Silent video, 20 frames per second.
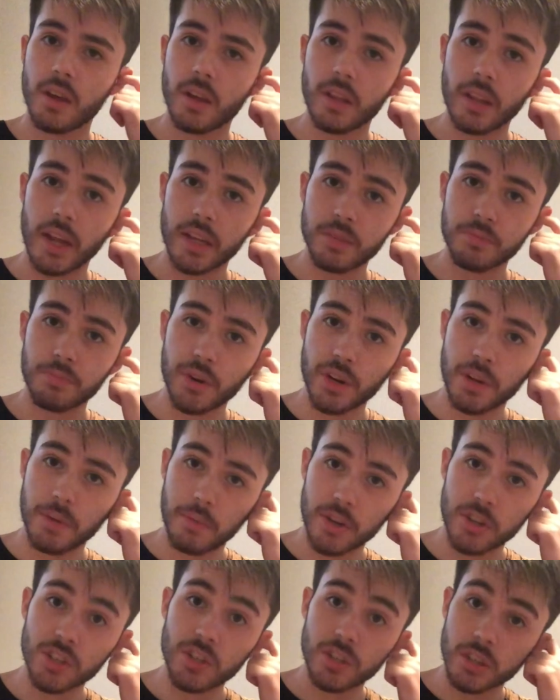that's pretty
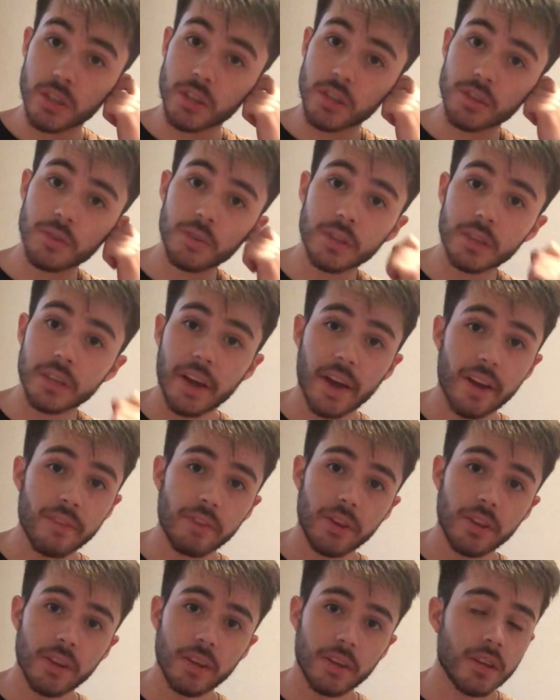much literally
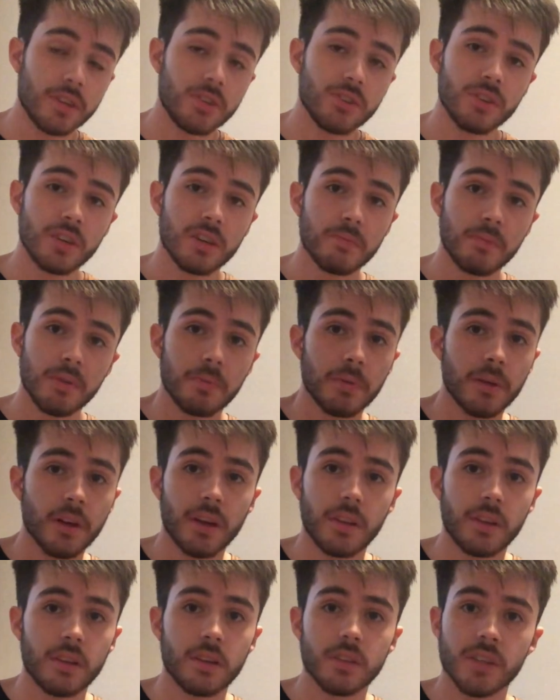everything that you're going to be
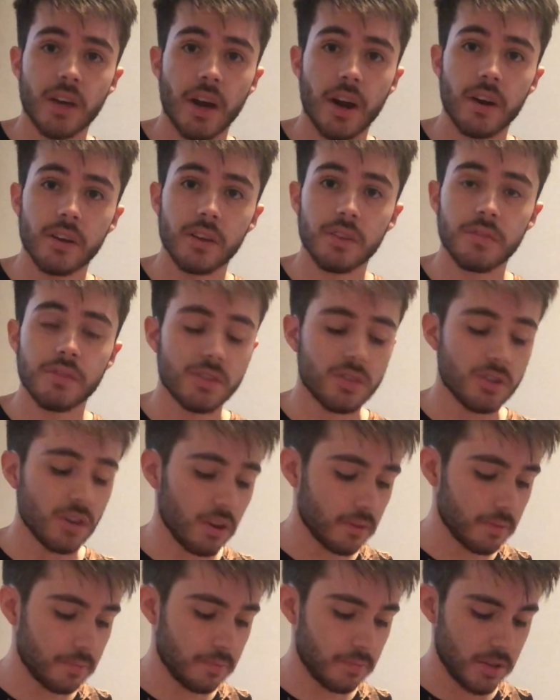playing the entirety of the song.